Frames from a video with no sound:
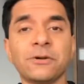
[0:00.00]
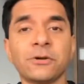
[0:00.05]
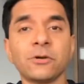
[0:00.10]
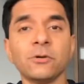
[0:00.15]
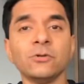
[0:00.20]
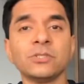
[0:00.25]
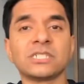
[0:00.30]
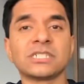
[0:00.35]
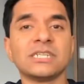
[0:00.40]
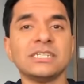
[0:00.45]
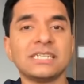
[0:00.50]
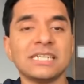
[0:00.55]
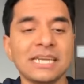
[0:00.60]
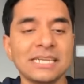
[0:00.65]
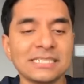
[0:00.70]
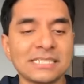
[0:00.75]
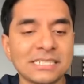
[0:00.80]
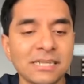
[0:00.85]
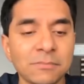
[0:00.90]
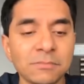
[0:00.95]
beetroots
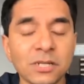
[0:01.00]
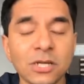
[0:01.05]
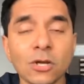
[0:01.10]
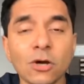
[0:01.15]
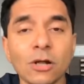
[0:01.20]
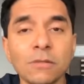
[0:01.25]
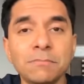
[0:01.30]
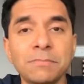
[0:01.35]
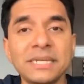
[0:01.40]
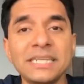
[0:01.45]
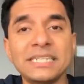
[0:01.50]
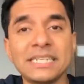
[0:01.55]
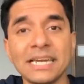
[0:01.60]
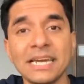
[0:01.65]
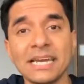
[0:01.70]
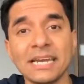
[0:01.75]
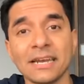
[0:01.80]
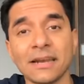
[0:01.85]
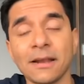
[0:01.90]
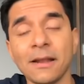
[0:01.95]
contain something called
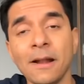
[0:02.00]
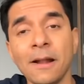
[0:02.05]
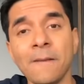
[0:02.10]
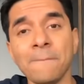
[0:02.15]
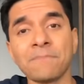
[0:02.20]
betaine,